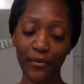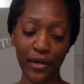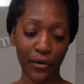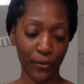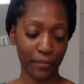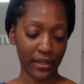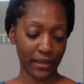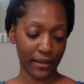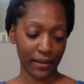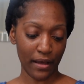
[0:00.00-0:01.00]
know,
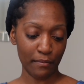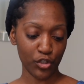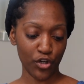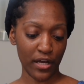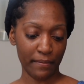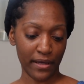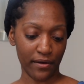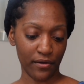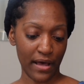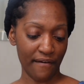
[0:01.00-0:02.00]
but I'm gonna try them
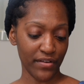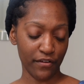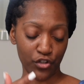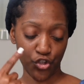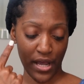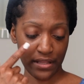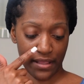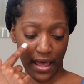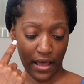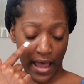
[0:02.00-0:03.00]
out. I've never tried the
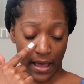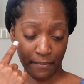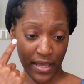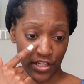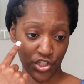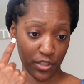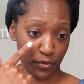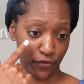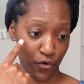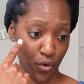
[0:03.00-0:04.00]
eye patches
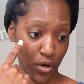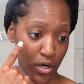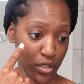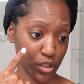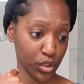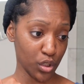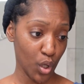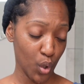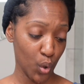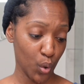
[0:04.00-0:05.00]
before,
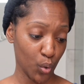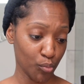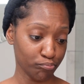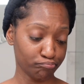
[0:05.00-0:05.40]
so